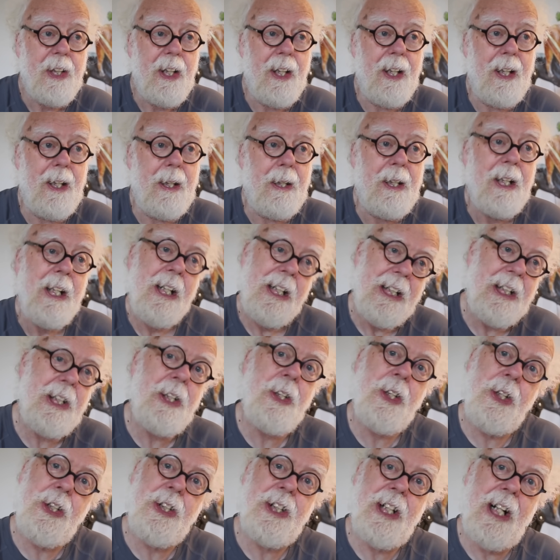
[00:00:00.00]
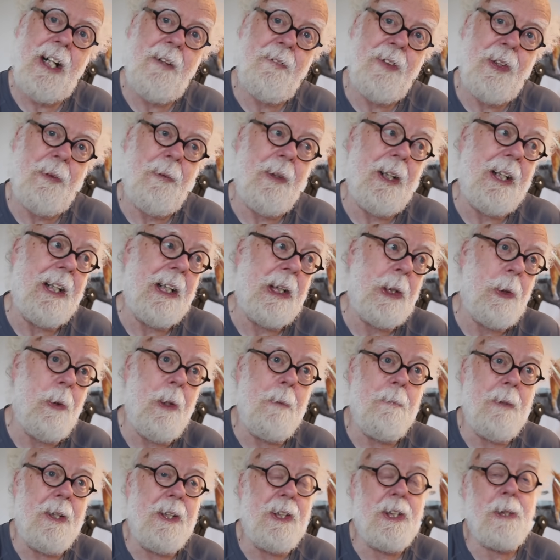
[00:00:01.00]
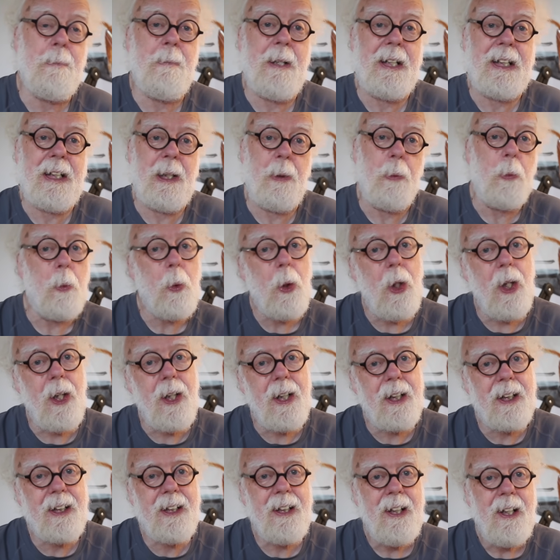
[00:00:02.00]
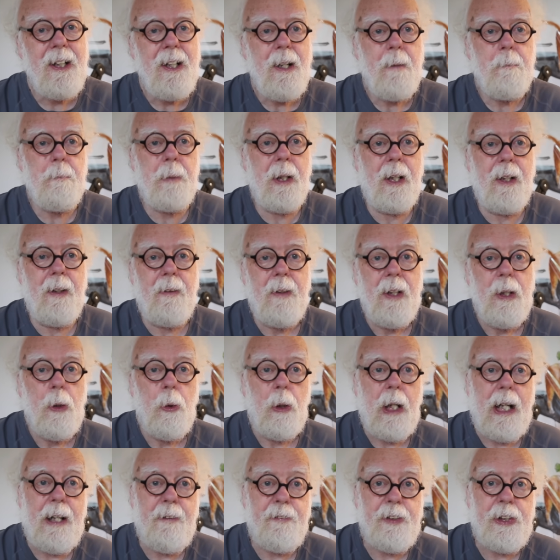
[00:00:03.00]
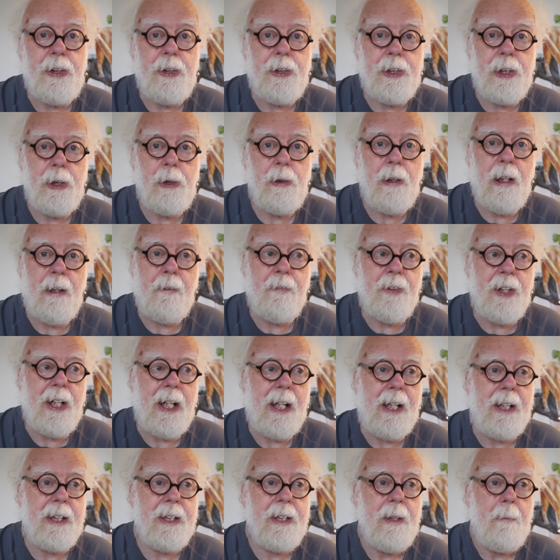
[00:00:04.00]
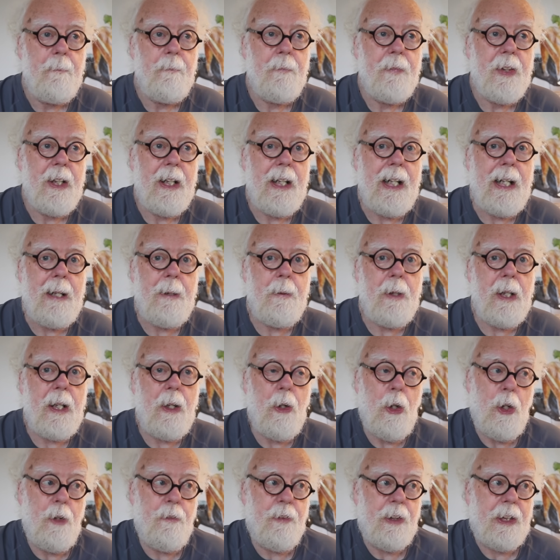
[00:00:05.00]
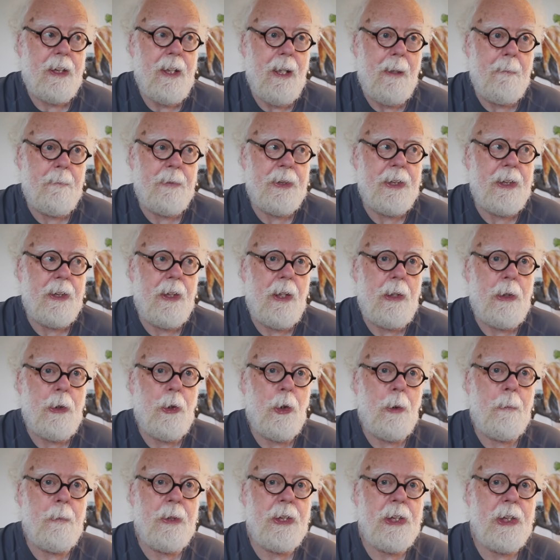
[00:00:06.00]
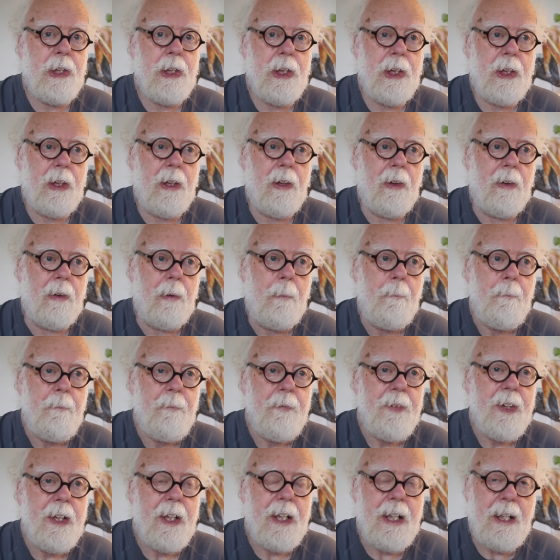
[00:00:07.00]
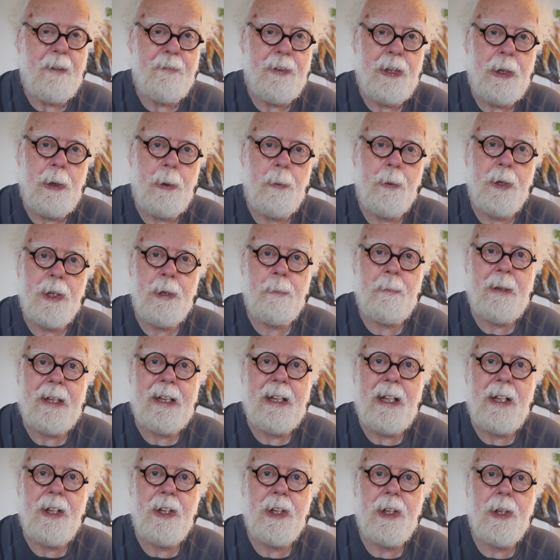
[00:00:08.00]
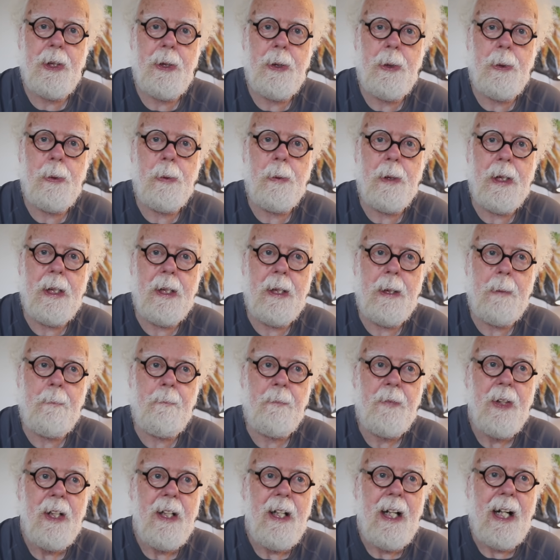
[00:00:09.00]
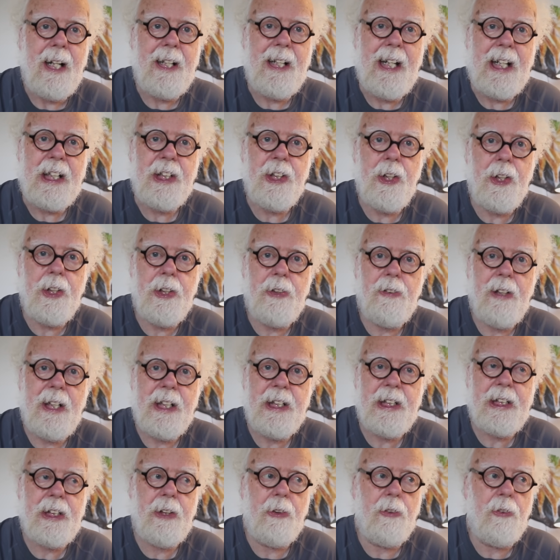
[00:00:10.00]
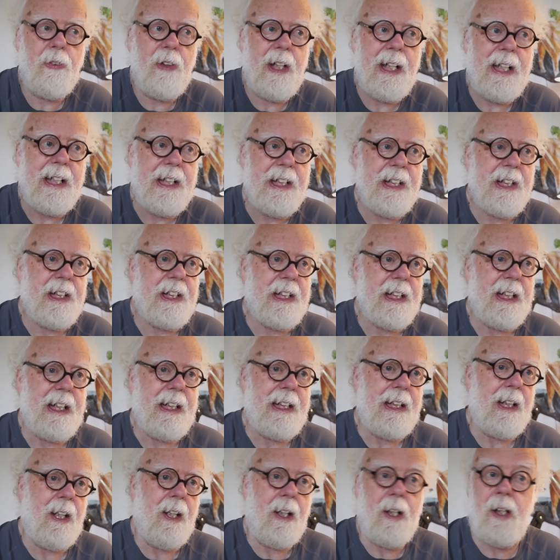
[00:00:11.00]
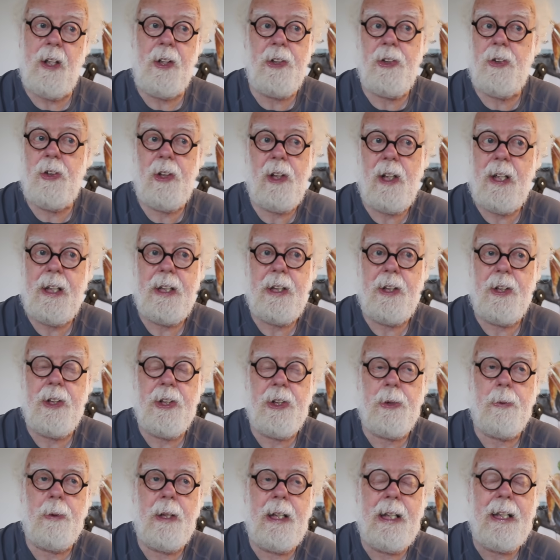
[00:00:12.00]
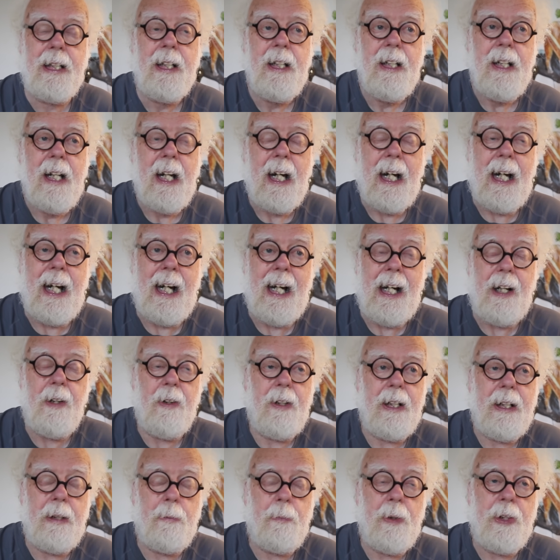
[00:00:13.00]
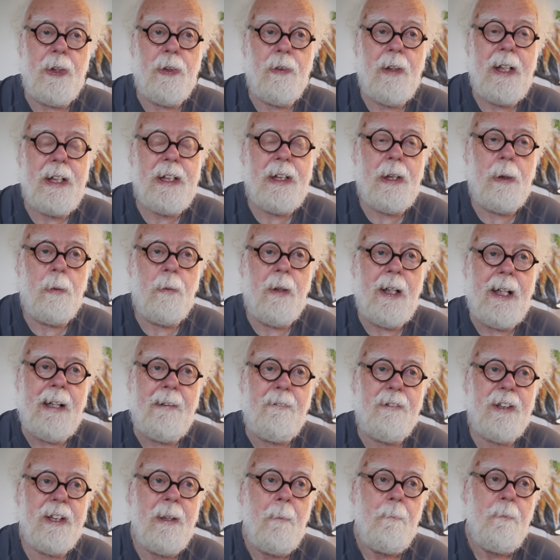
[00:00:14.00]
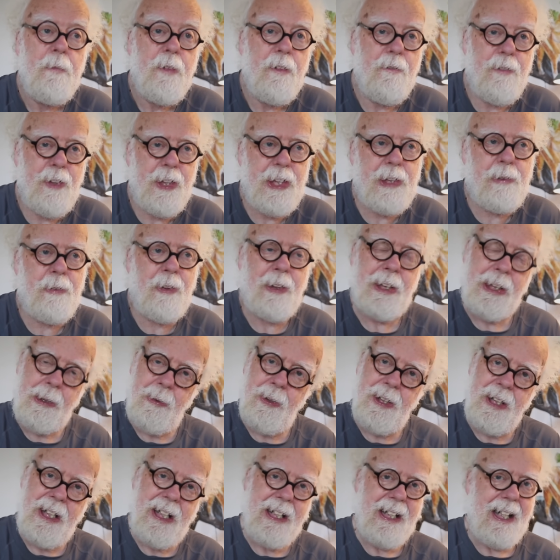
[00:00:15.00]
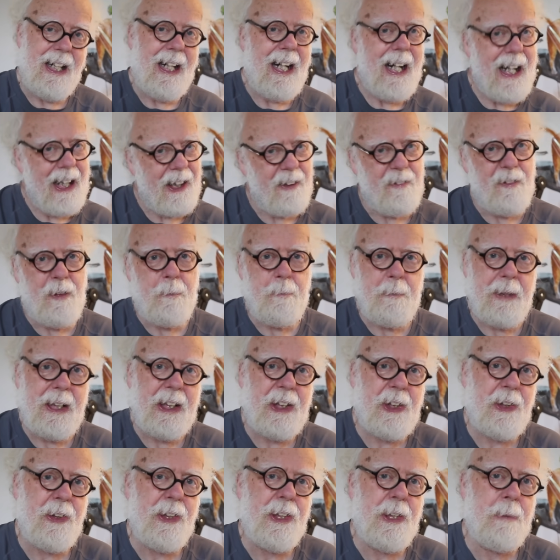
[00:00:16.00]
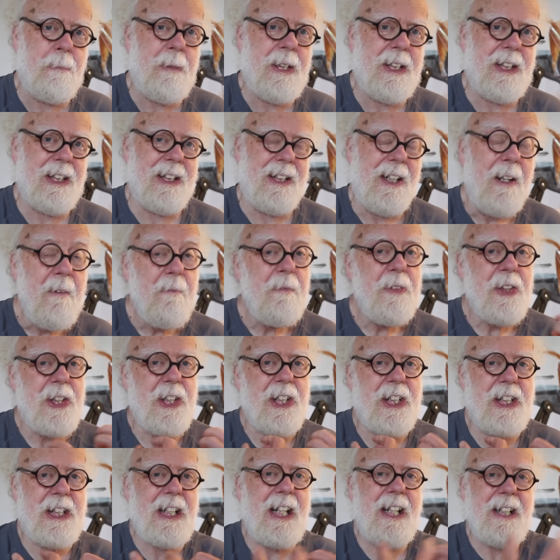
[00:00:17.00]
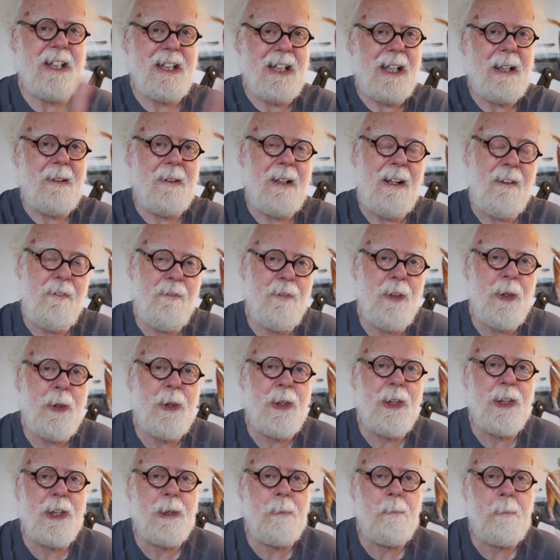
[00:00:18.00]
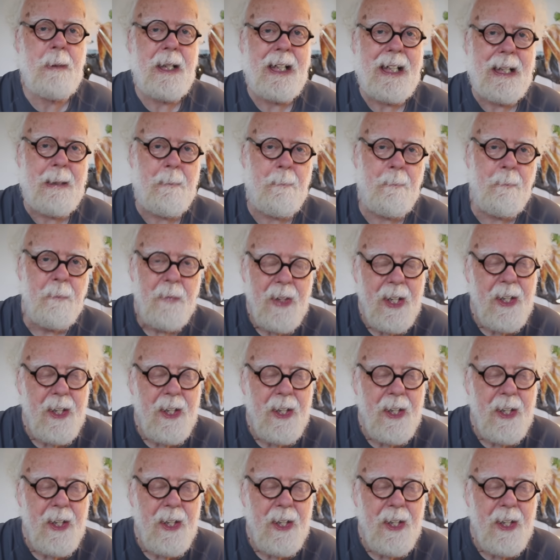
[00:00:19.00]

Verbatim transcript: Uh, you need to have the right equipment to make it work, but if you do have that, it overcomes an enormous hurdle if you were speaking to um, an extraterrestrial race, say 100 light years away, at, uh, with radio waves, first of all, you'd need a hell of a big transmitter to send out a focused beam